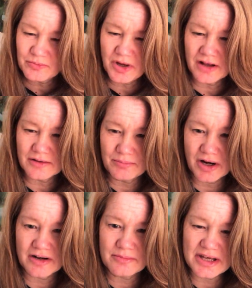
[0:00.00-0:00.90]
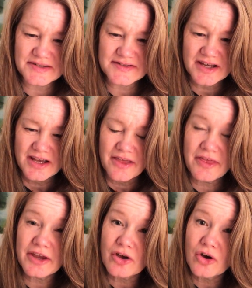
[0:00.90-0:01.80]
Paul and Barnabas,
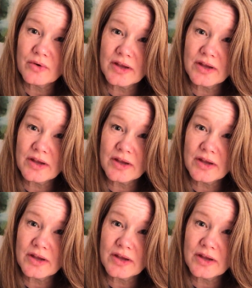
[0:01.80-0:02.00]
they go,